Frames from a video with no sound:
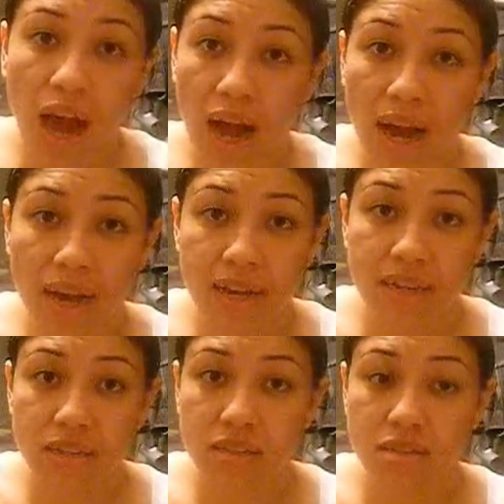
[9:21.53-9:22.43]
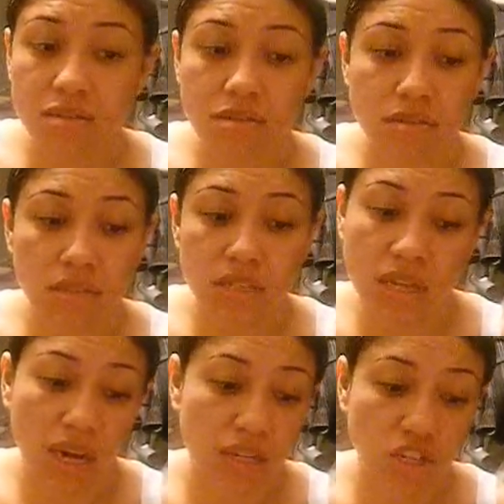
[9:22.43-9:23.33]
I did
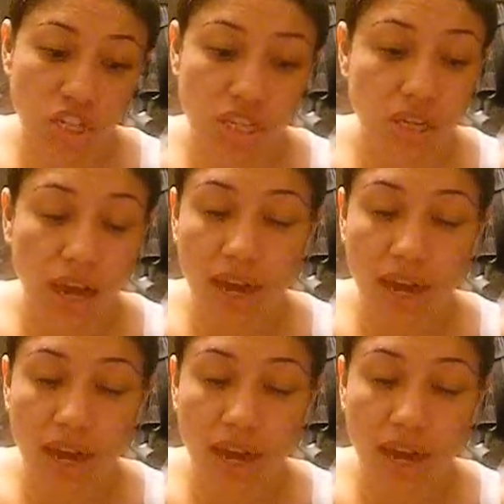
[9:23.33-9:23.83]
not cheat.